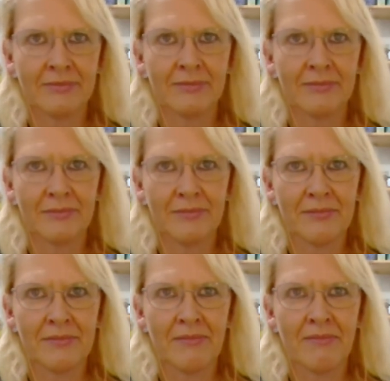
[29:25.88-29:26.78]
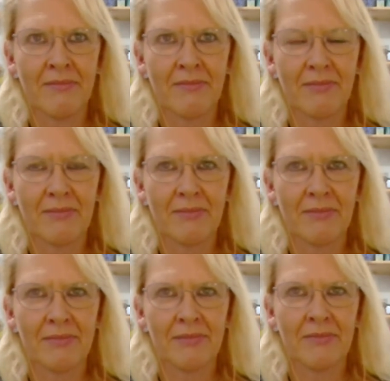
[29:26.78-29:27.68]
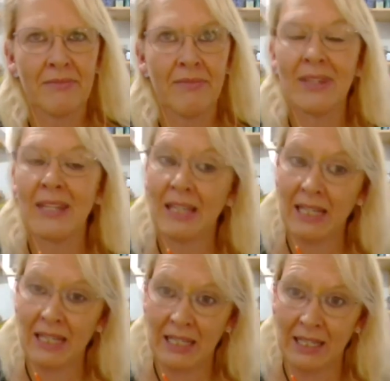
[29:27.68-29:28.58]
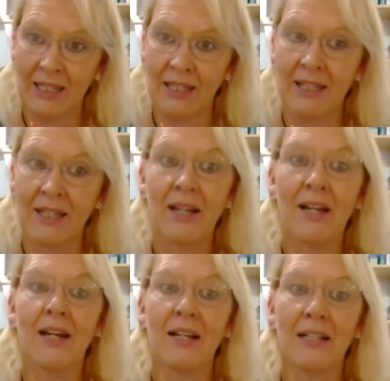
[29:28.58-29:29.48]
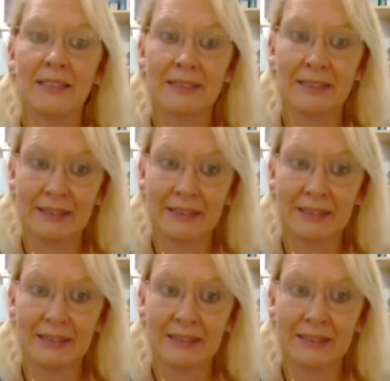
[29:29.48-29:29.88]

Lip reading: The person shown says nothing.